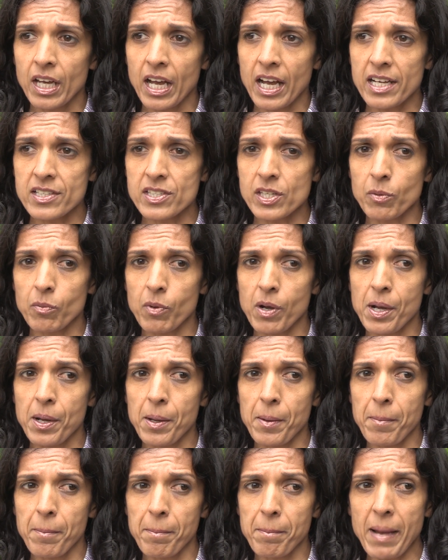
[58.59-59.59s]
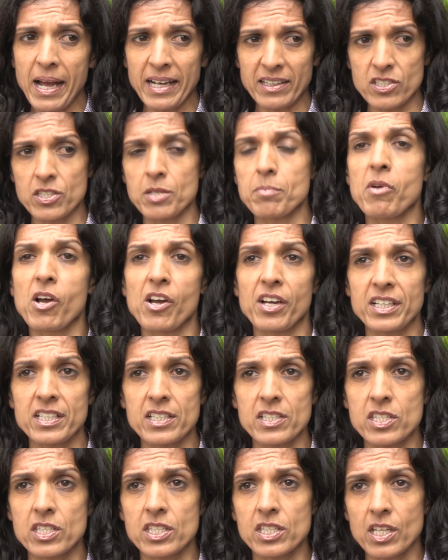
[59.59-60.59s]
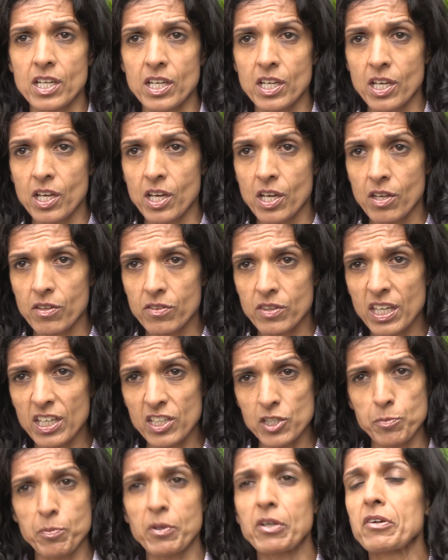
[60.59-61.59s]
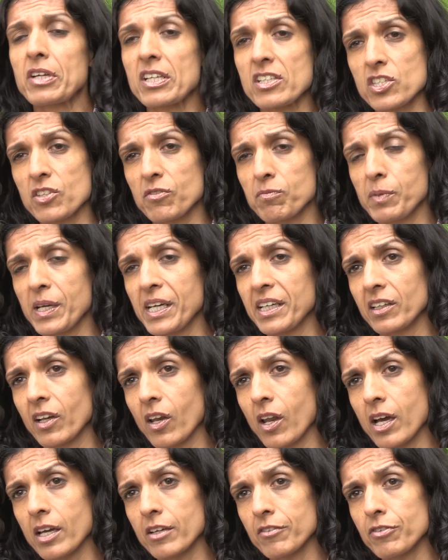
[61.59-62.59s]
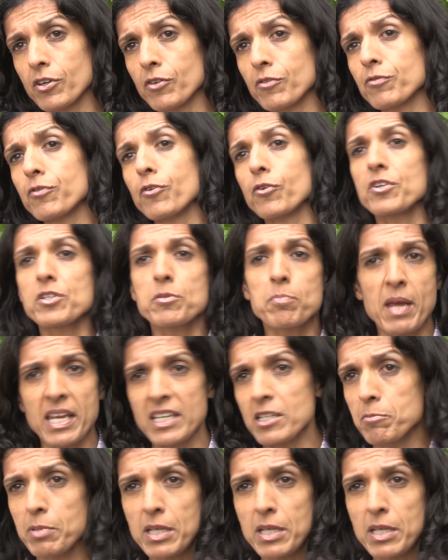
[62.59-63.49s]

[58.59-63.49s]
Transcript: as it were, maximise the experience of being alive for as many